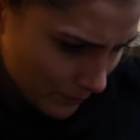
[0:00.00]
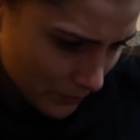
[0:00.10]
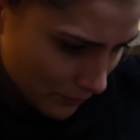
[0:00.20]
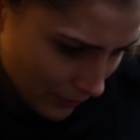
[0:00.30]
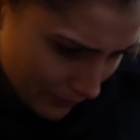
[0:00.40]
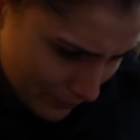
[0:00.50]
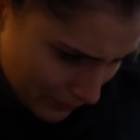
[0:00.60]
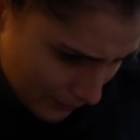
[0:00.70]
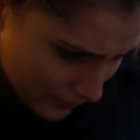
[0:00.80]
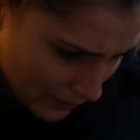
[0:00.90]
So
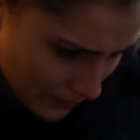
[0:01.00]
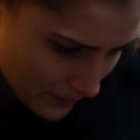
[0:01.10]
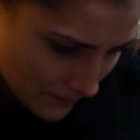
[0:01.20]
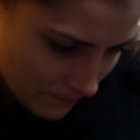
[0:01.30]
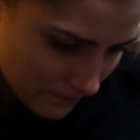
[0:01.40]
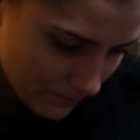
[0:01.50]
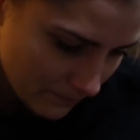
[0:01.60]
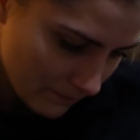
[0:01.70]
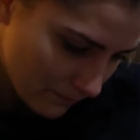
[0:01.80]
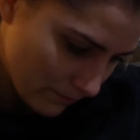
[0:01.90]

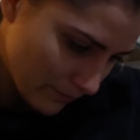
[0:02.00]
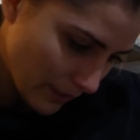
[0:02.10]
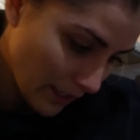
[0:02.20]
grateful.